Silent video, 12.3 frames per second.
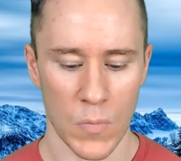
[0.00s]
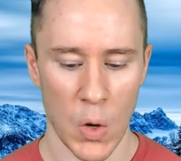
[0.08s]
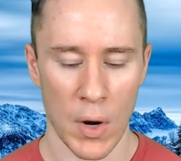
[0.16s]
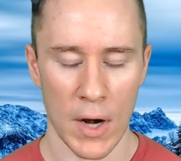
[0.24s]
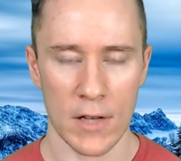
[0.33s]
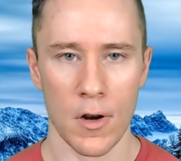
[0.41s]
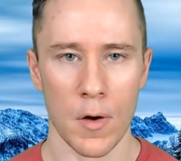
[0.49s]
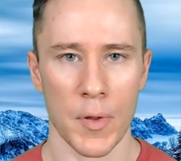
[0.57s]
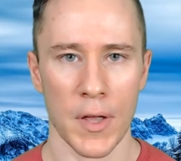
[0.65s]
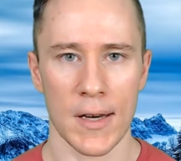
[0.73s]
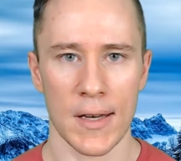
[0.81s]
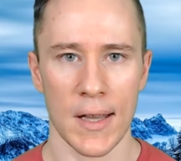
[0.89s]
when I started
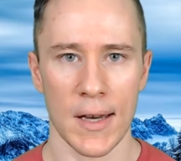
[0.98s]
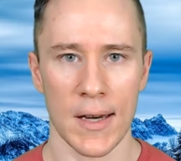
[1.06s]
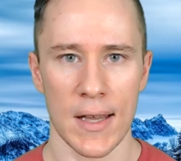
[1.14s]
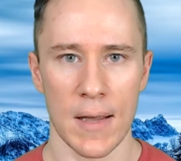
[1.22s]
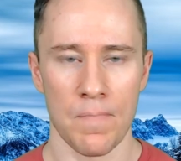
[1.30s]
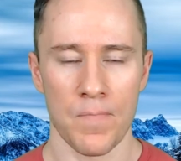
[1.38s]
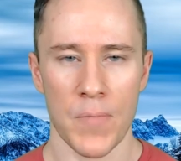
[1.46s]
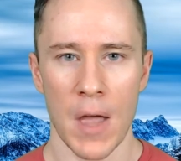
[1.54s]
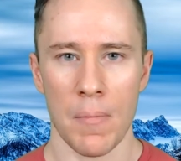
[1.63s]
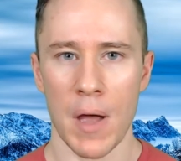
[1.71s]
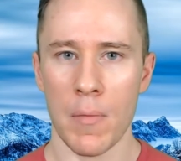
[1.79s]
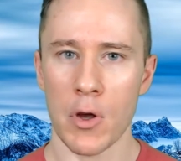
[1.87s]
playing D&D,
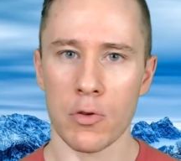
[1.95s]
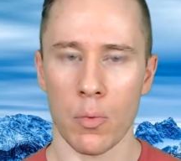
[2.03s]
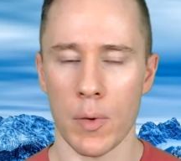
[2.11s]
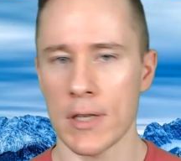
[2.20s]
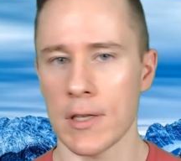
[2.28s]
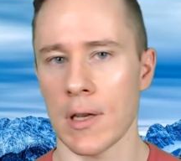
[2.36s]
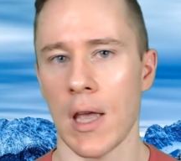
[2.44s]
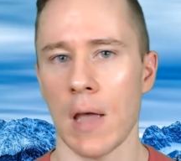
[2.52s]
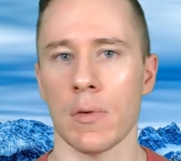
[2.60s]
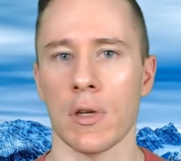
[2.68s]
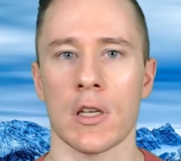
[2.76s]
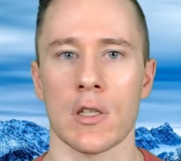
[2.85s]
my most recent
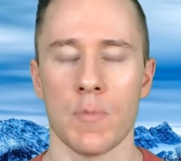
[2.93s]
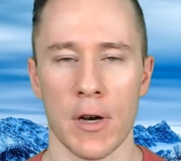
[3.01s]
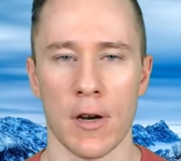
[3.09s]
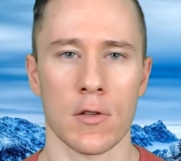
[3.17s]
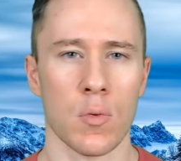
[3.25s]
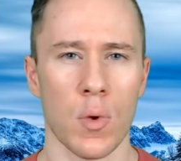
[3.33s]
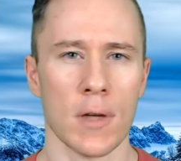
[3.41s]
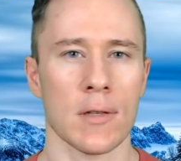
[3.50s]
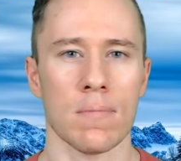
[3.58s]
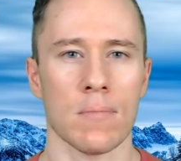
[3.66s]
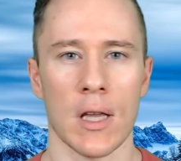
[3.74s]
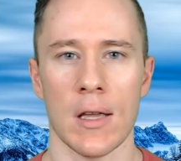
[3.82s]
gaming experience
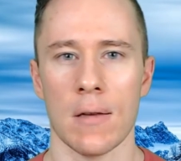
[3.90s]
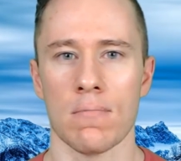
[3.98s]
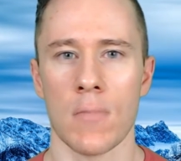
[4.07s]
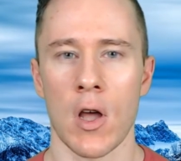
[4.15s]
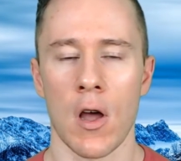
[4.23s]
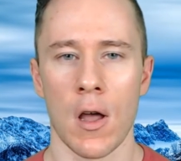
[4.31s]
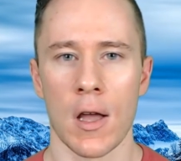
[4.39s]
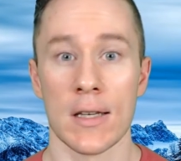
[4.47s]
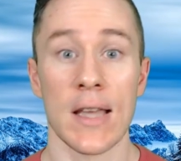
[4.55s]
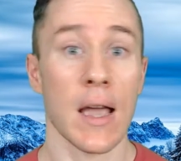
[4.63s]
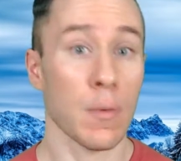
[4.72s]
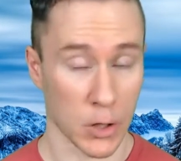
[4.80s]
wasn't in
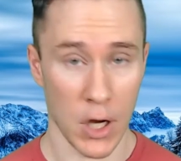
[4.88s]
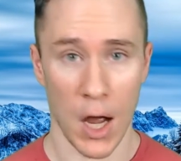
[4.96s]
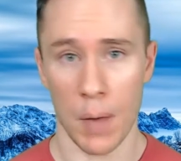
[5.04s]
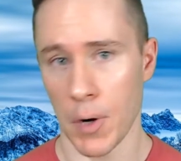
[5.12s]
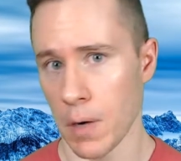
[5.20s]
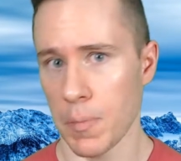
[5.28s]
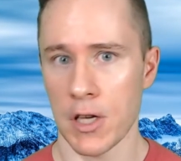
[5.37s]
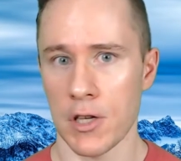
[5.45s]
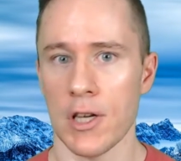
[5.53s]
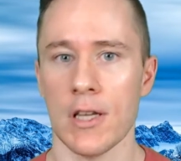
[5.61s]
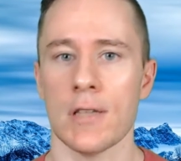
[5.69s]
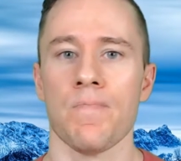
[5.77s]
tabletop
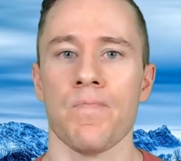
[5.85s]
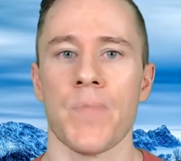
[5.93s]
RPGs.